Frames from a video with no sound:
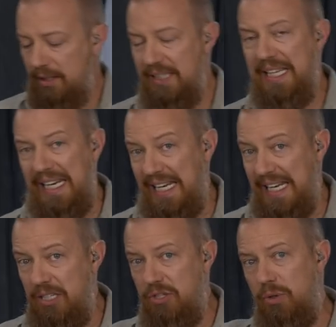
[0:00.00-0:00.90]
get
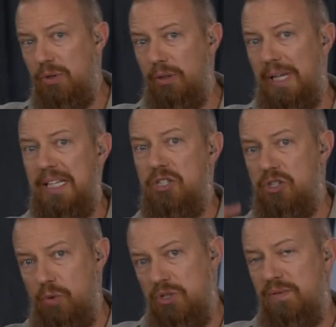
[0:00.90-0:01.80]
into the light
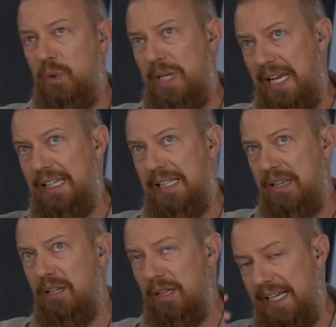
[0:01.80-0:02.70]
source, if you can't
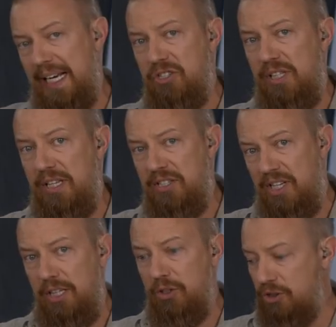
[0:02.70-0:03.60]
get the light actually that's
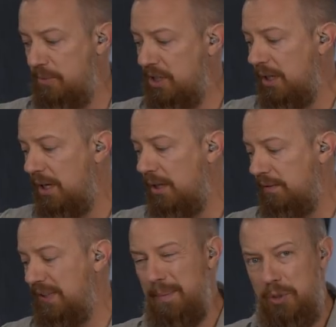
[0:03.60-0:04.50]
hitting your subject,
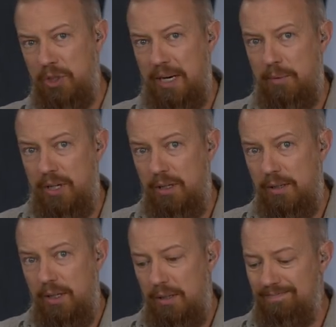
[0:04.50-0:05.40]
if you can't put your camera there,
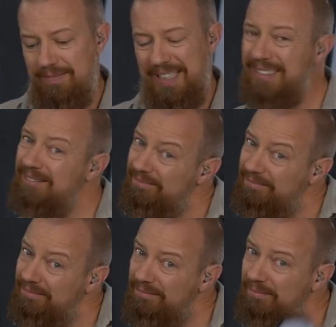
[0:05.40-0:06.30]
then
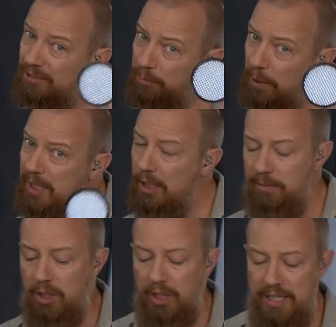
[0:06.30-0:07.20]
probably not going
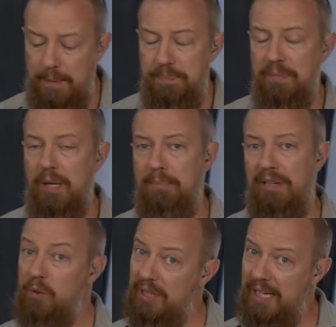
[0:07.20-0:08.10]
to be a good idea. But
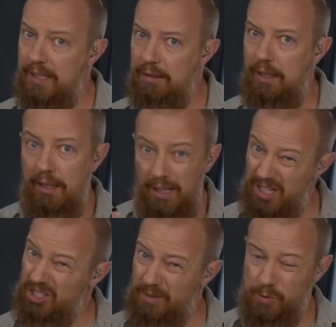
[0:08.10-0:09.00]
if you can,
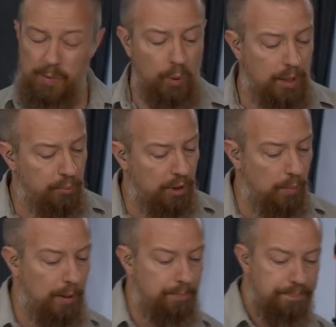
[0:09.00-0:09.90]
it seems to be working pretty
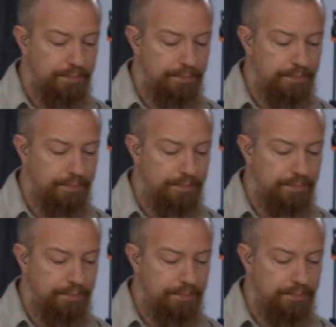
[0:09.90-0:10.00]
well.